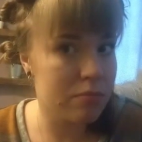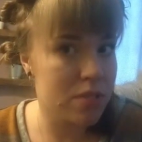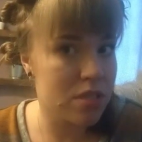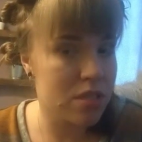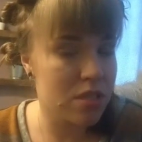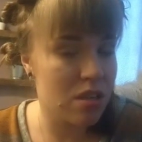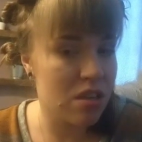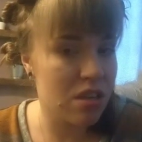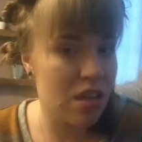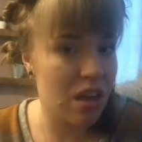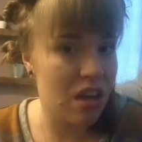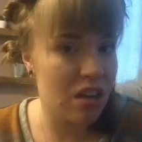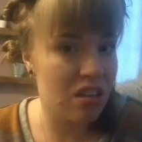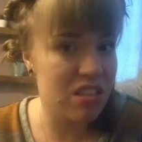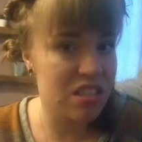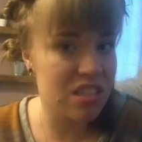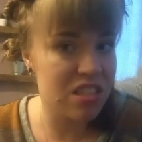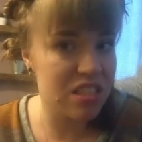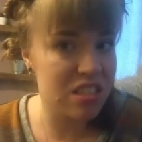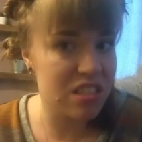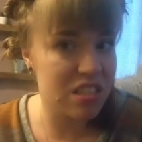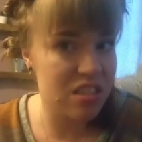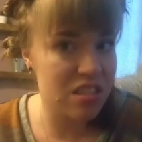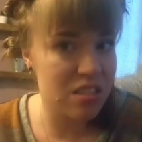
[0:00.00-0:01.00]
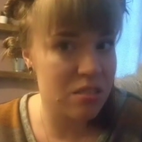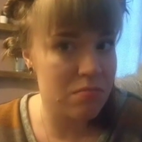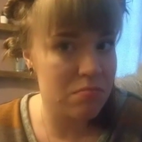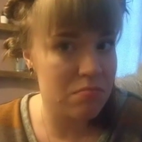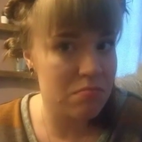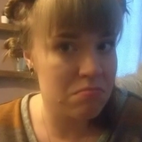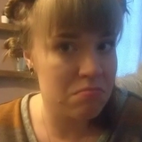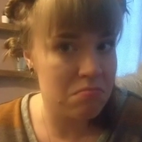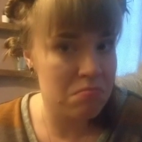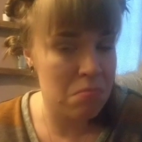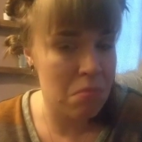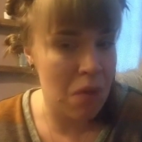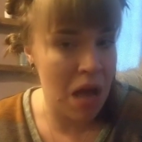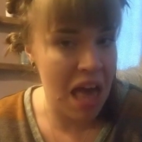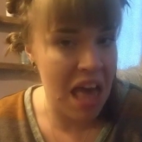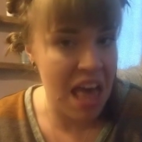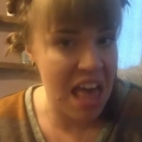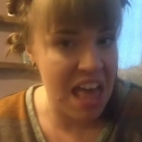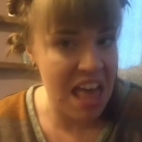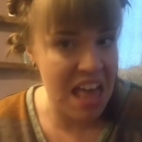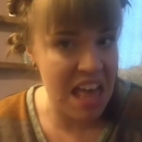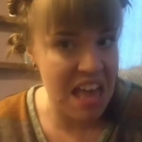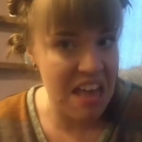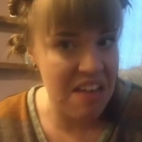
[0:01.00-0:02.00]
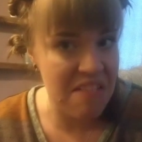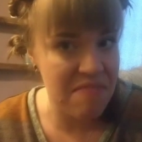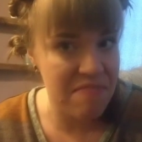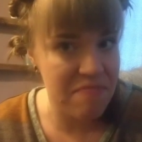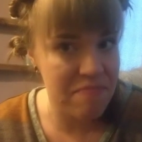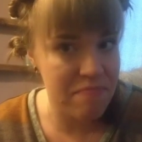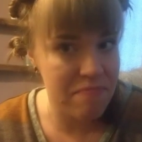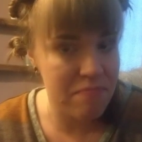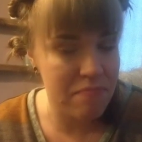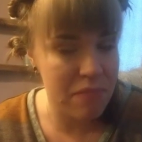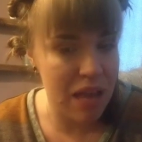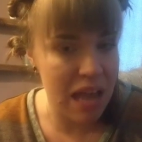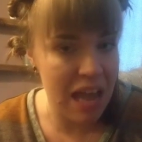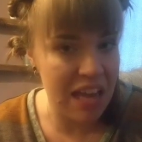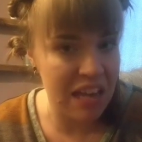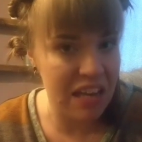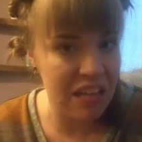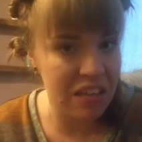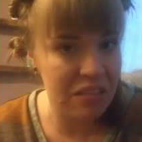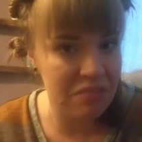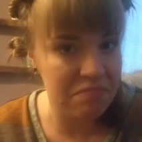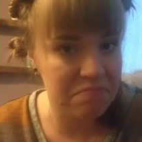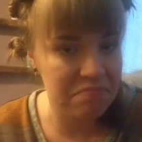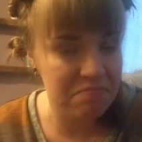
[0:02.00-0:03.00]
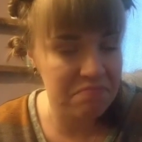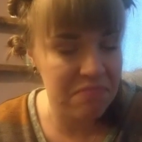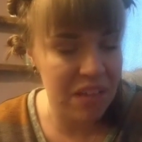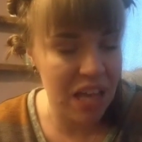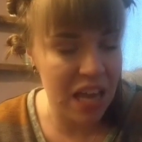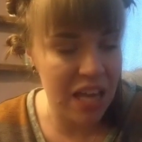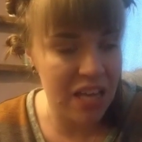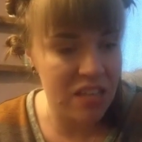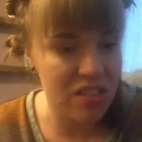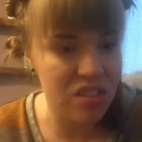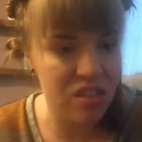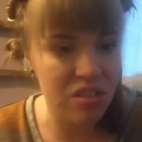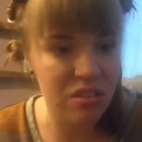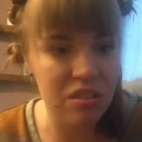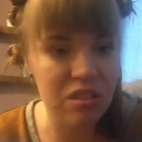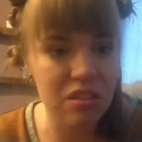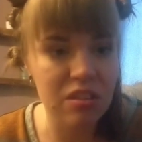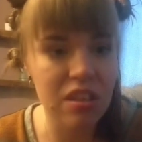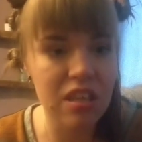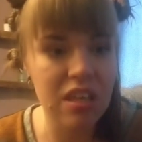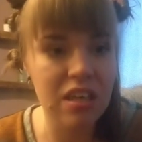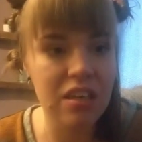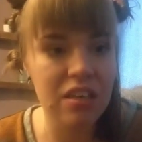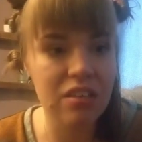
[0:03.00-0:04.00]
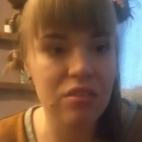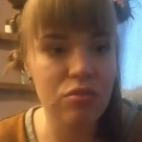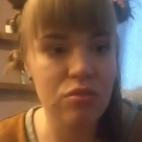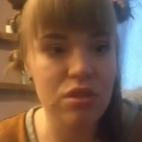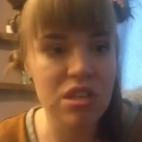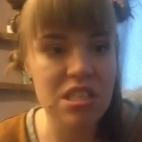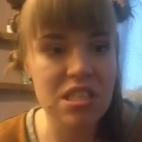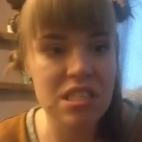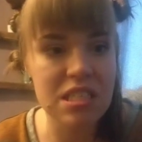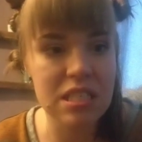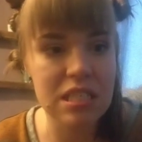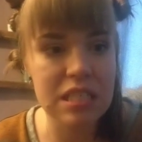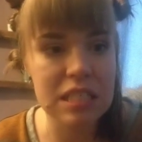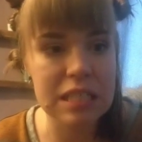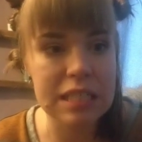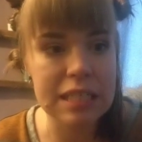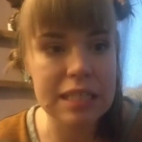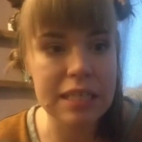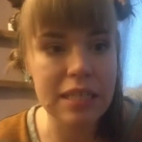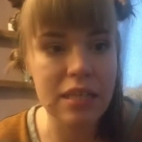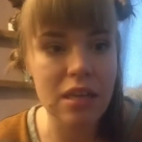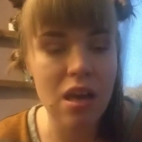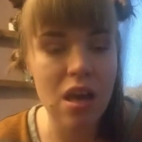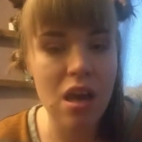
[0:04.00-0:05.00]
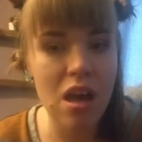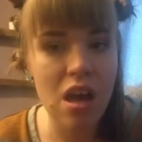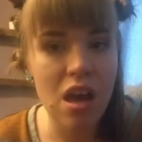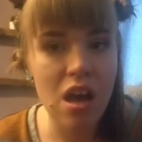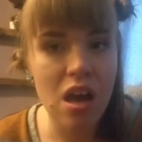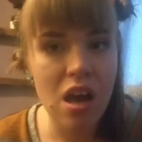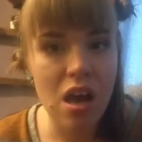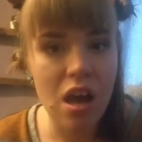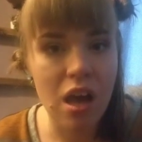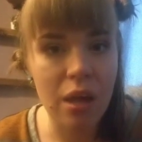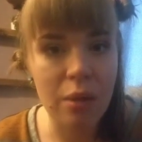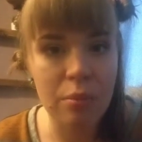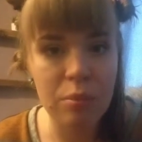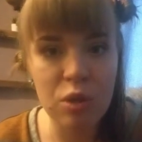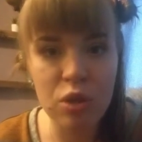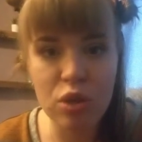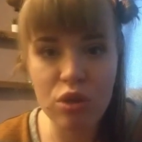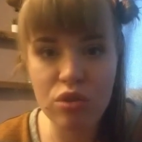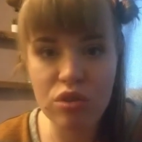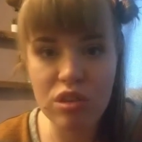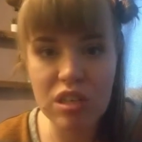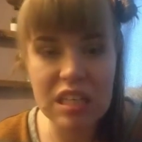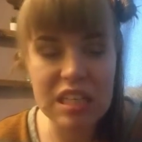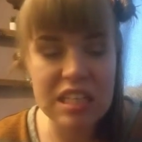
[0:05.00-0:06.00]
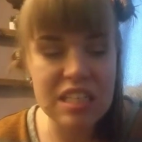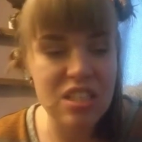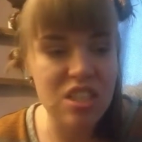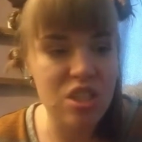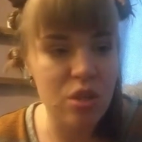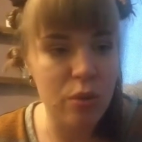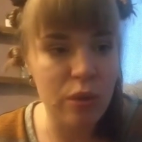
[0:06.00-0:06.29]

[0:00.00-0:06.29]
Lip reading: So yeah, I did my henna hair dye thing recently. I'm currently